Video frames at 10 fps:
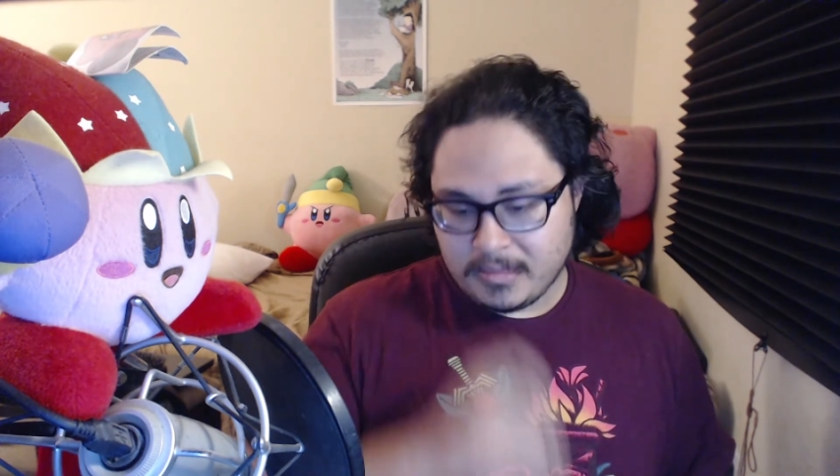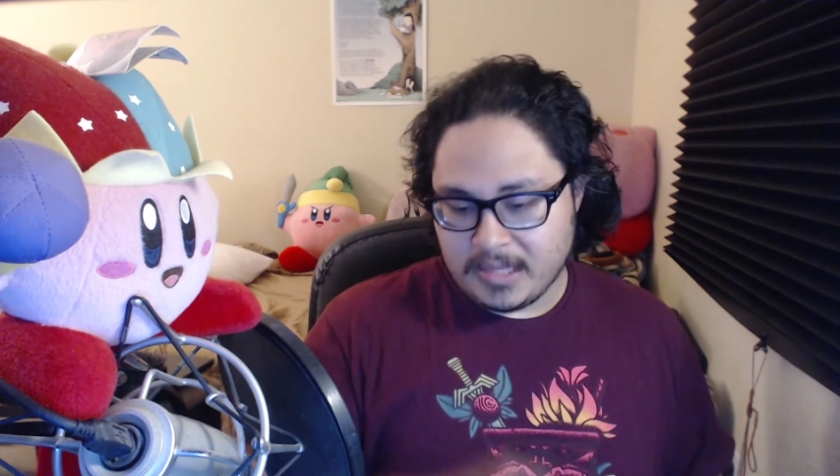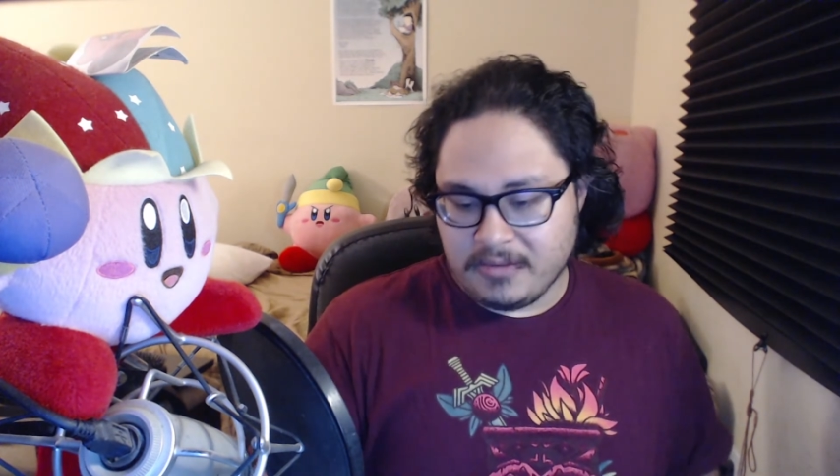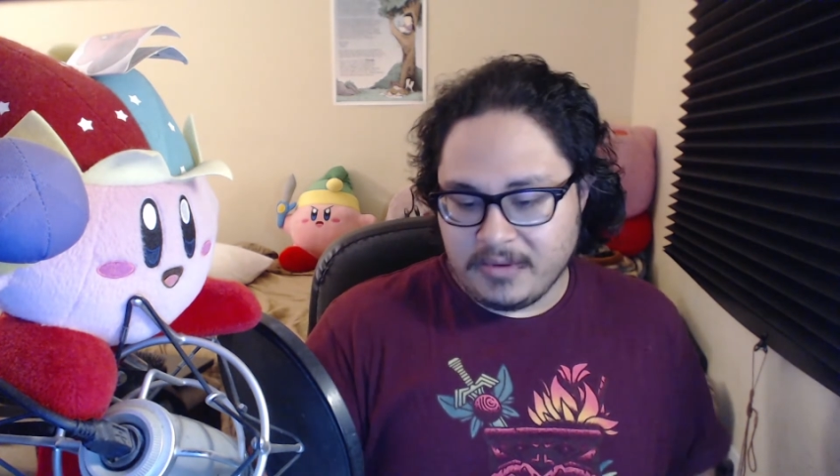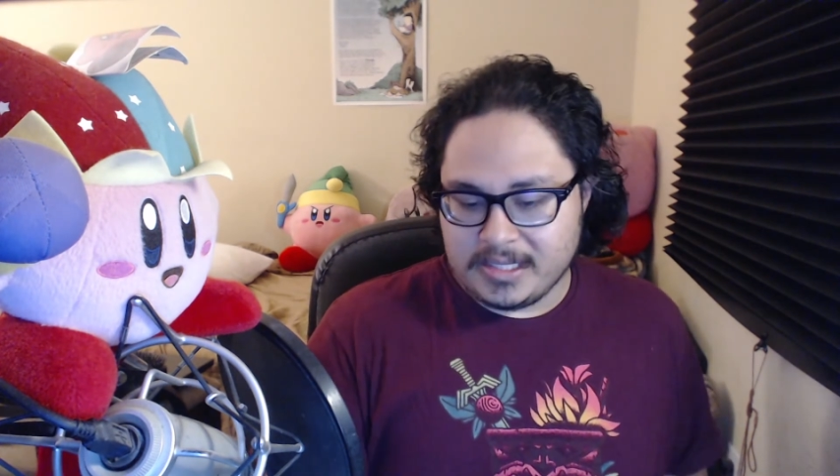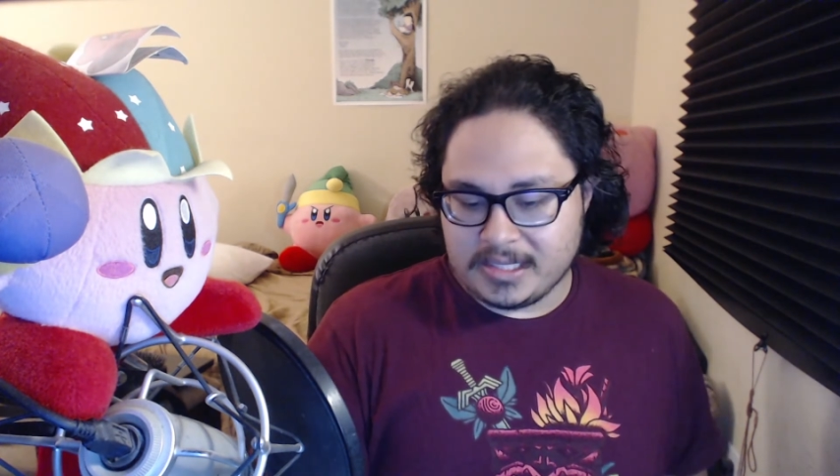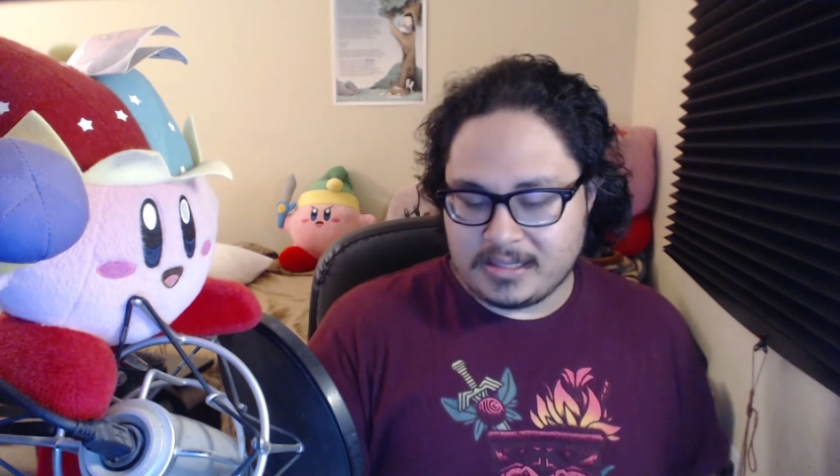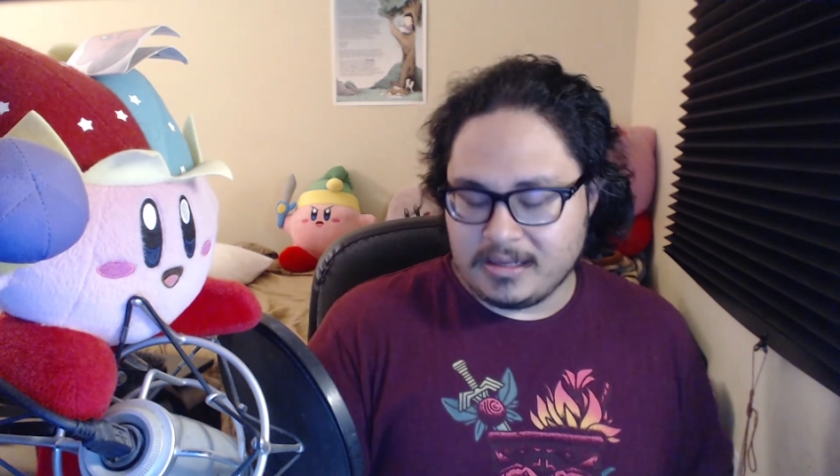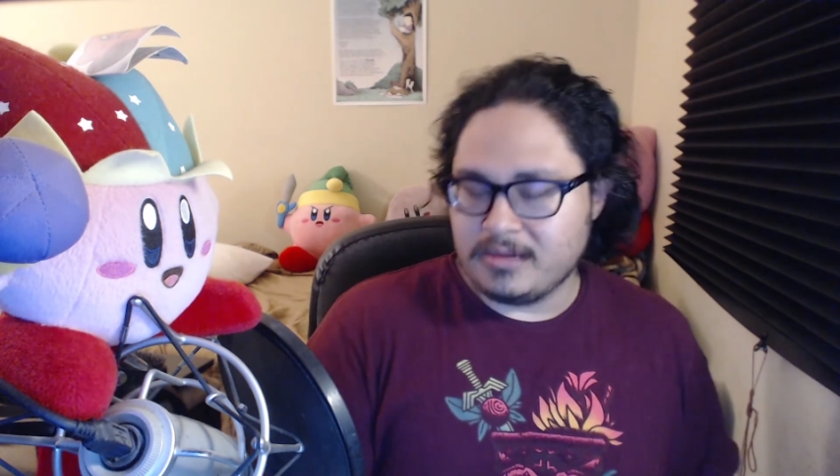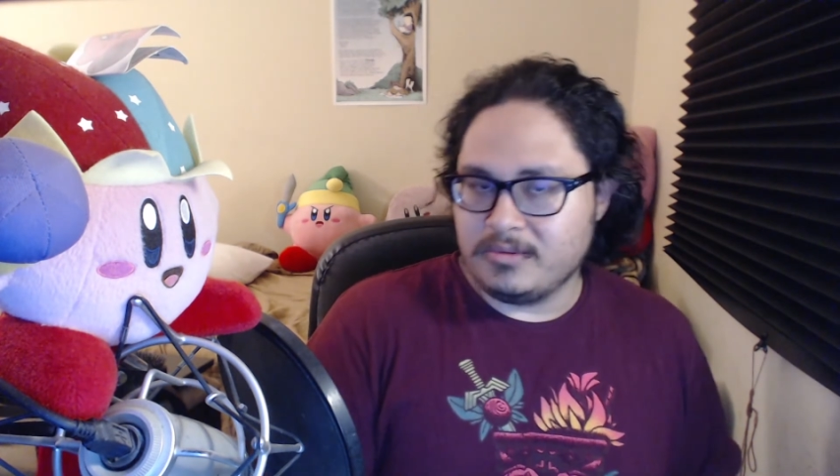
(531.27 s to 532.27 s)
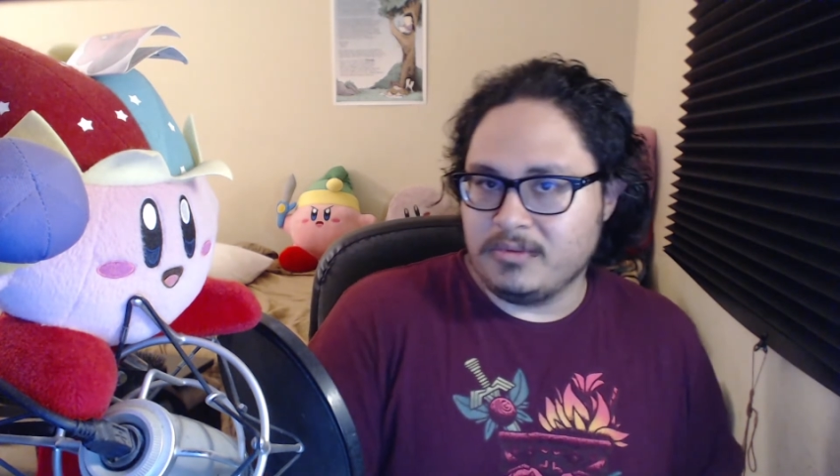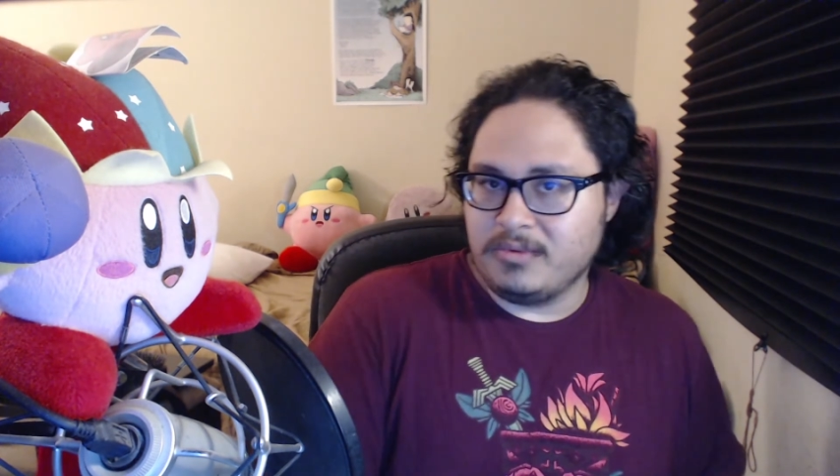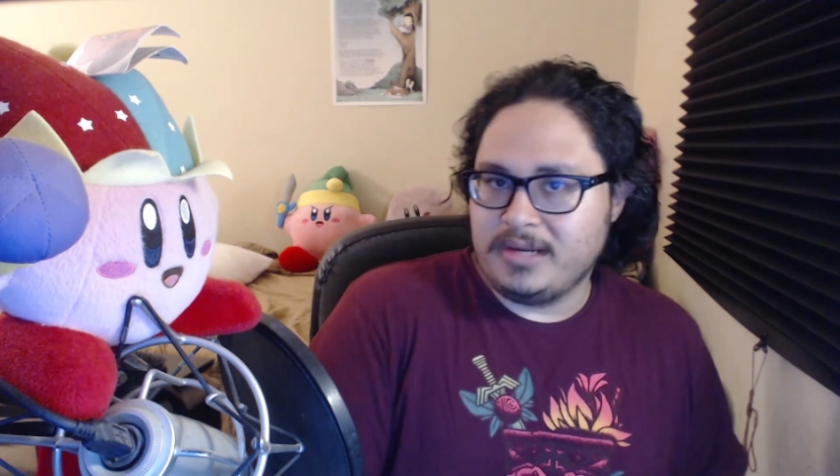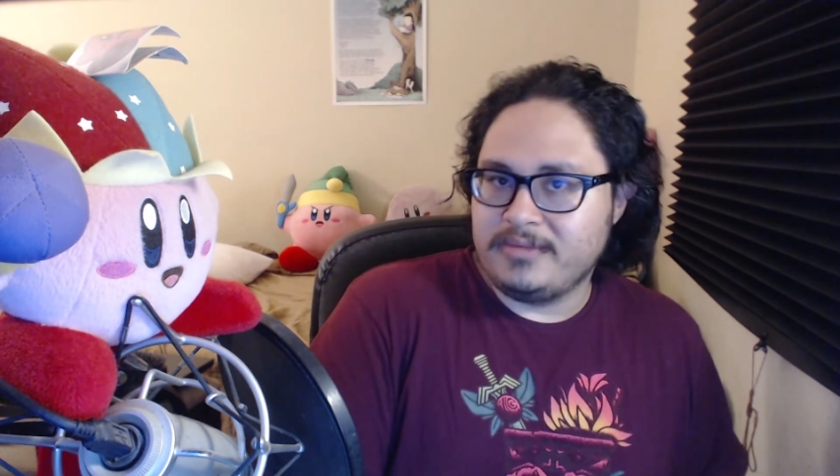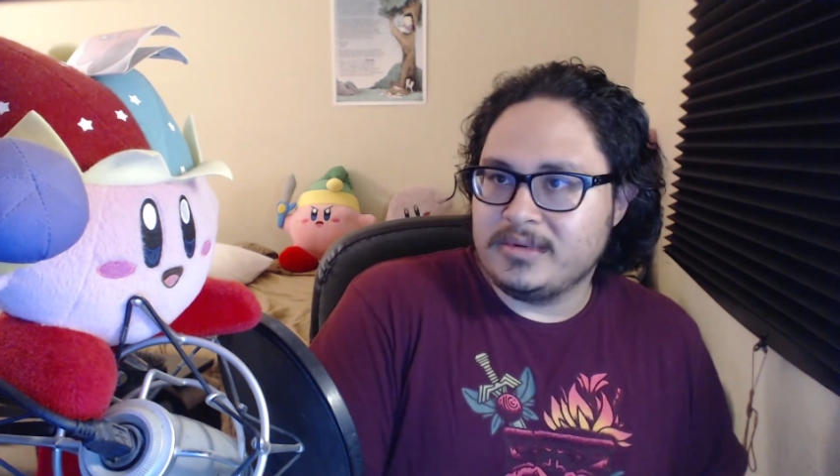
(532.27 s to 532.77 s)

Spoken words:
If we just stuck with white guy